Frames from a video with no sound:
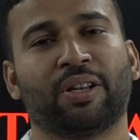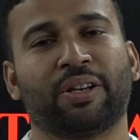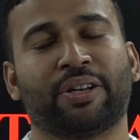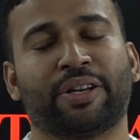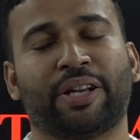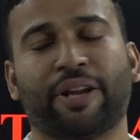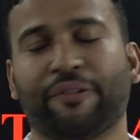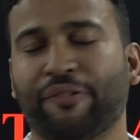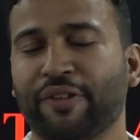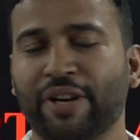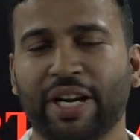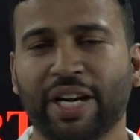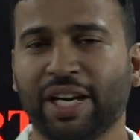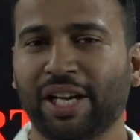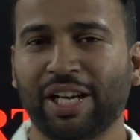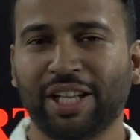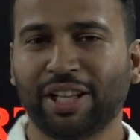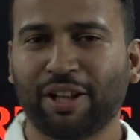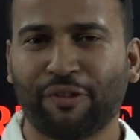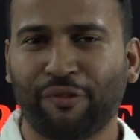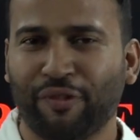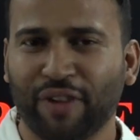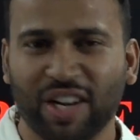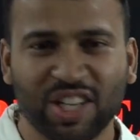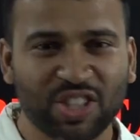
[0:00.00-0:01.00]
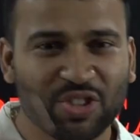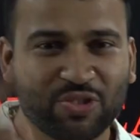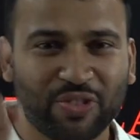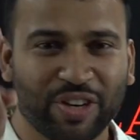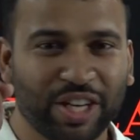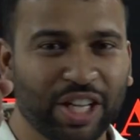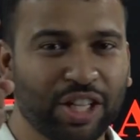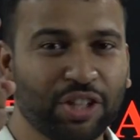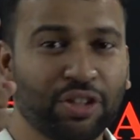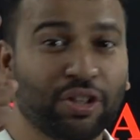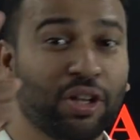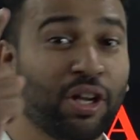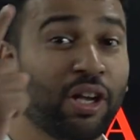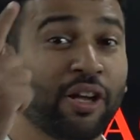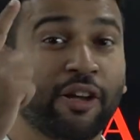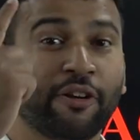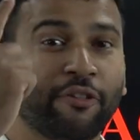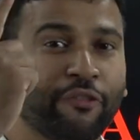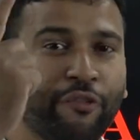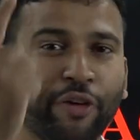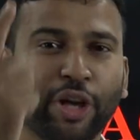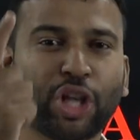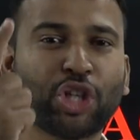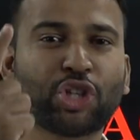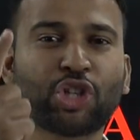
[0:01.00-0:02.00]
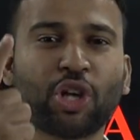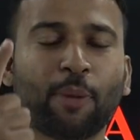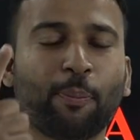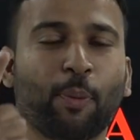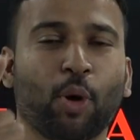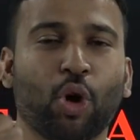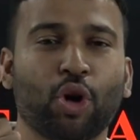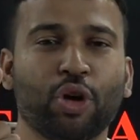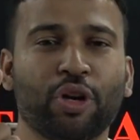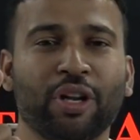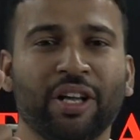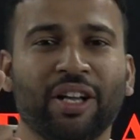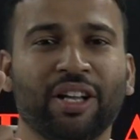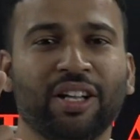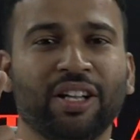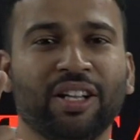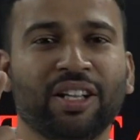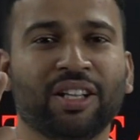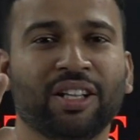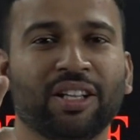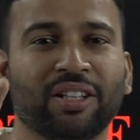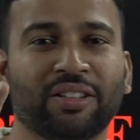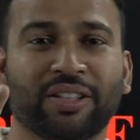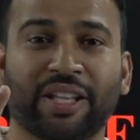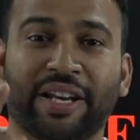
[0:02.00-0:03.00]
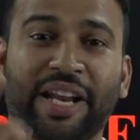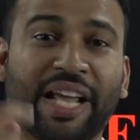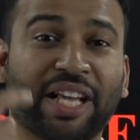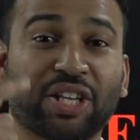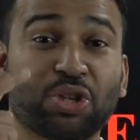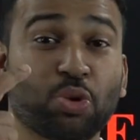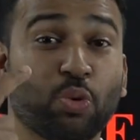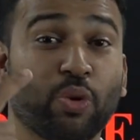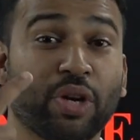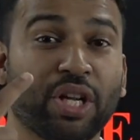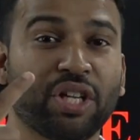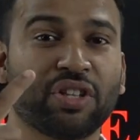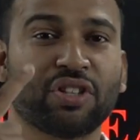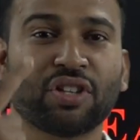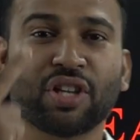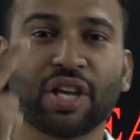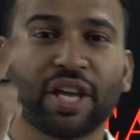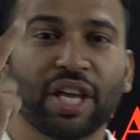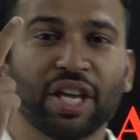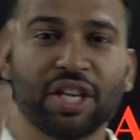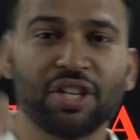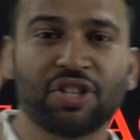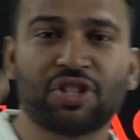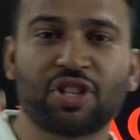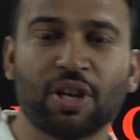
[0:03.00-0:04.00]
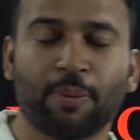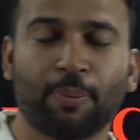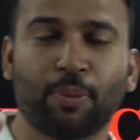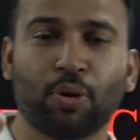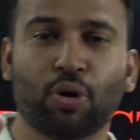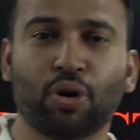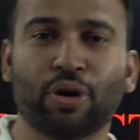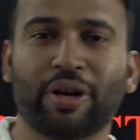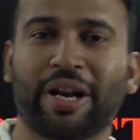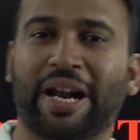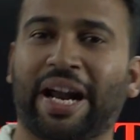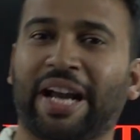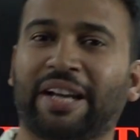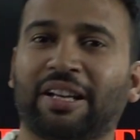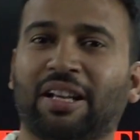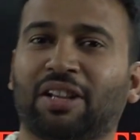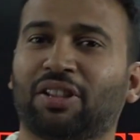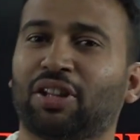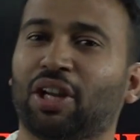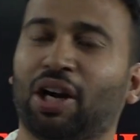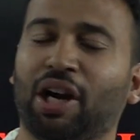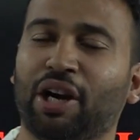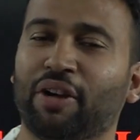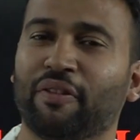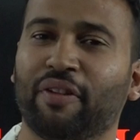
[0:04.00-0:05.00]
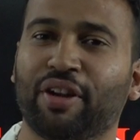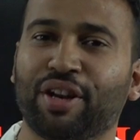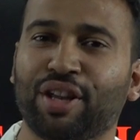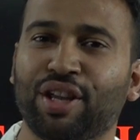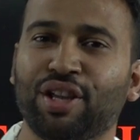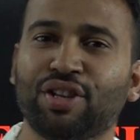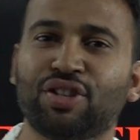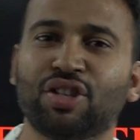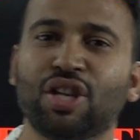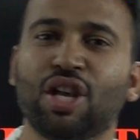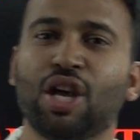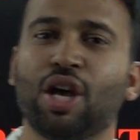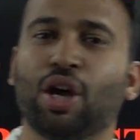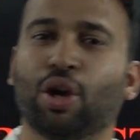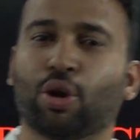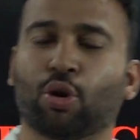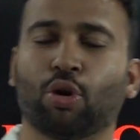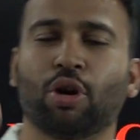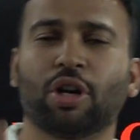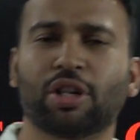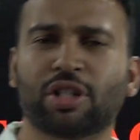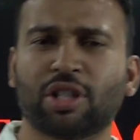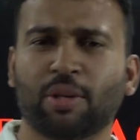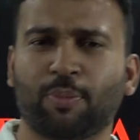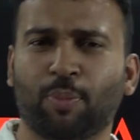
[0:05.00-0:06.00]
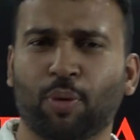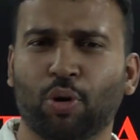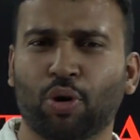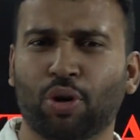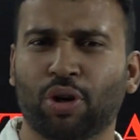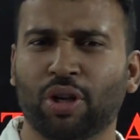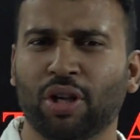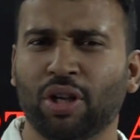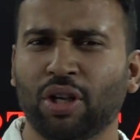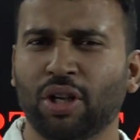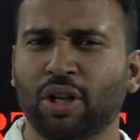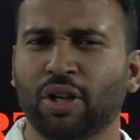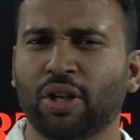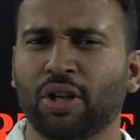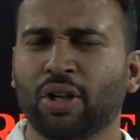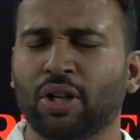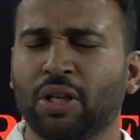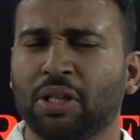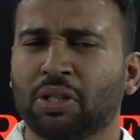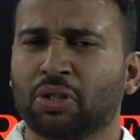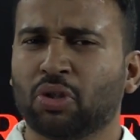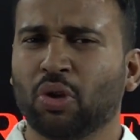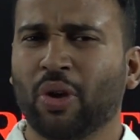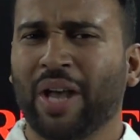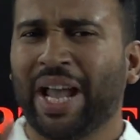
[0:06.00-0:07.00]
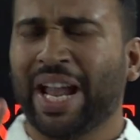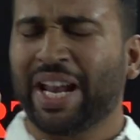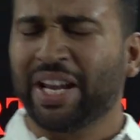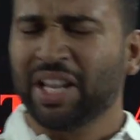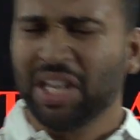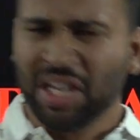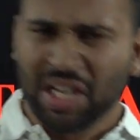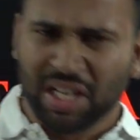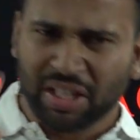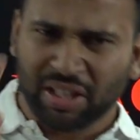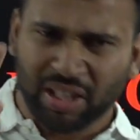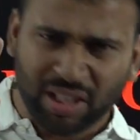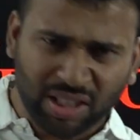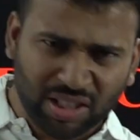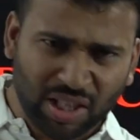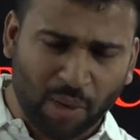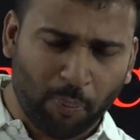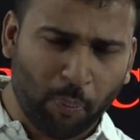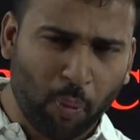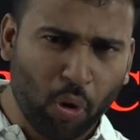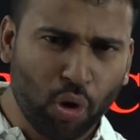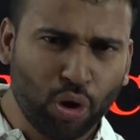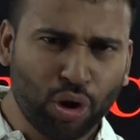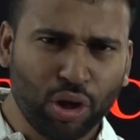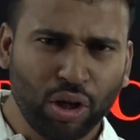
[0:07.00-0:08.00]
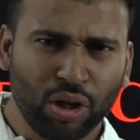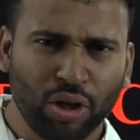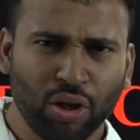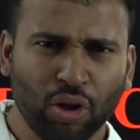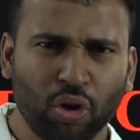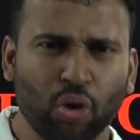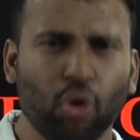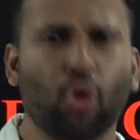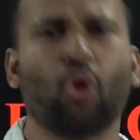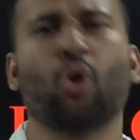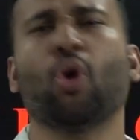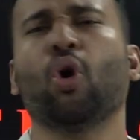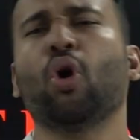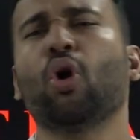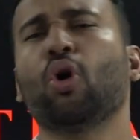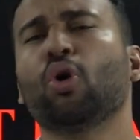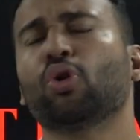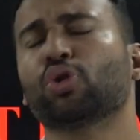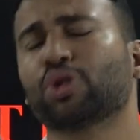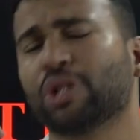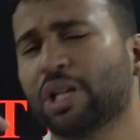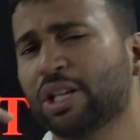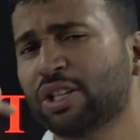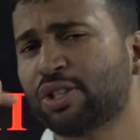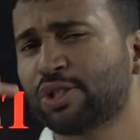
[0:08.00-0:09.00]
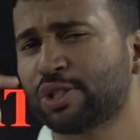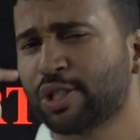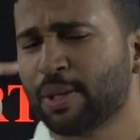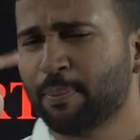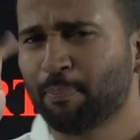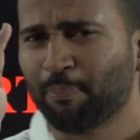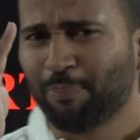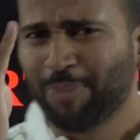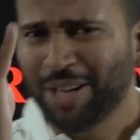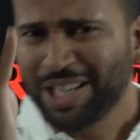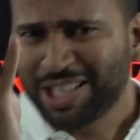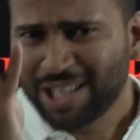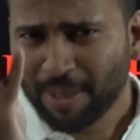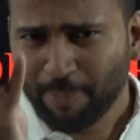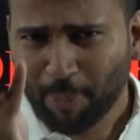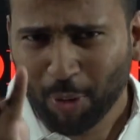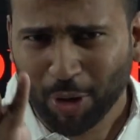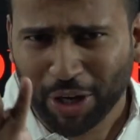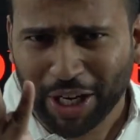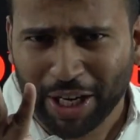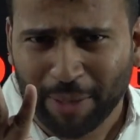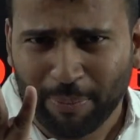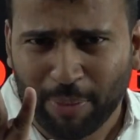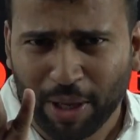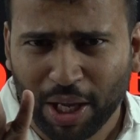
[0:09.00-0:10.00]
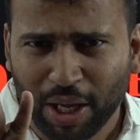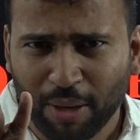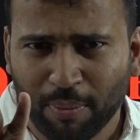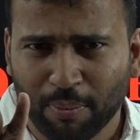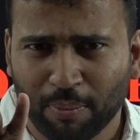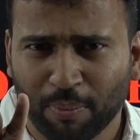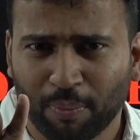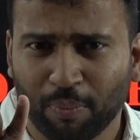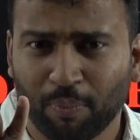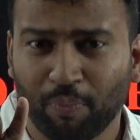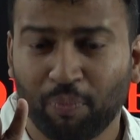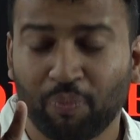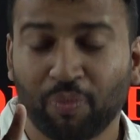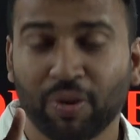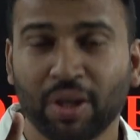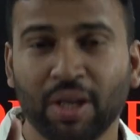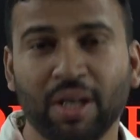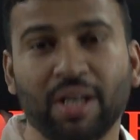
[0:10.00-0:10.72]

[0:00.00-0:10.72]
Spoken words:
Definitely the first one is fixed support, the next one is hinge support, and the third one is roller support. So any other support? Oh sir, simply supported beam.